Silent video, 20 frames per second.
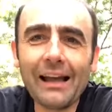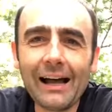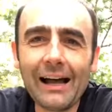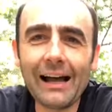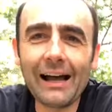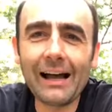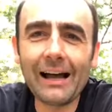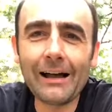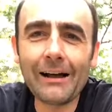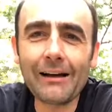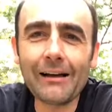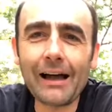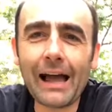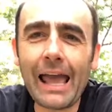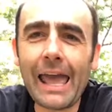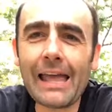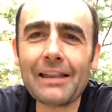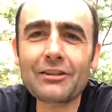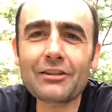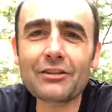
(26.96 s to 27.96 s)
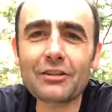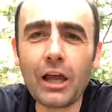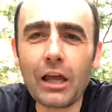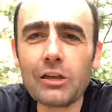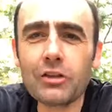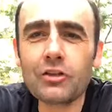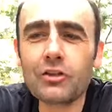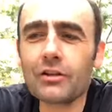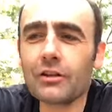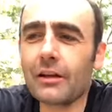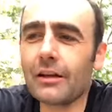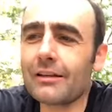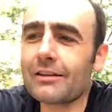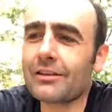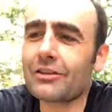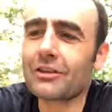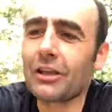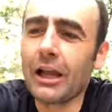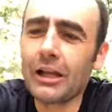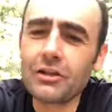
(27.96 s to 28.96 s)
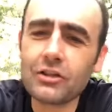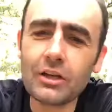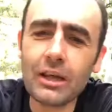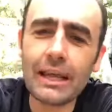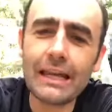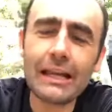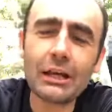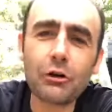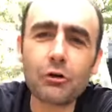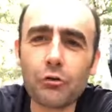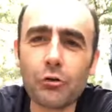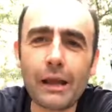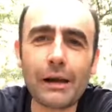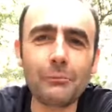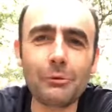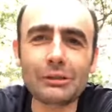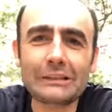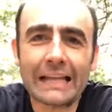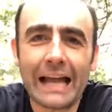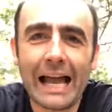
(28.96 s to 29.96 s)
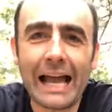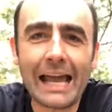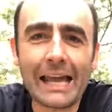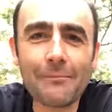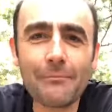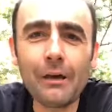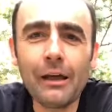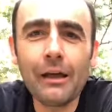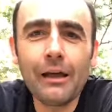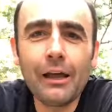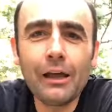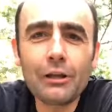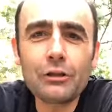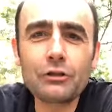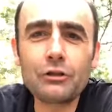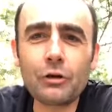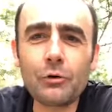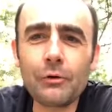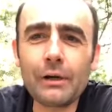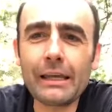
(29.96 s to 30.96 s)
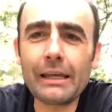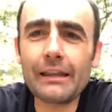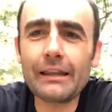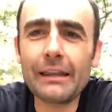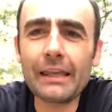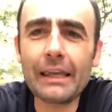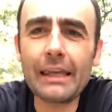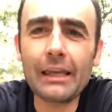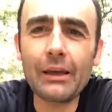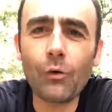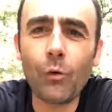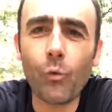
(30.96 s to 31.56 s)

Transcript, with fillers: Uh, I had such such an incredible time doing the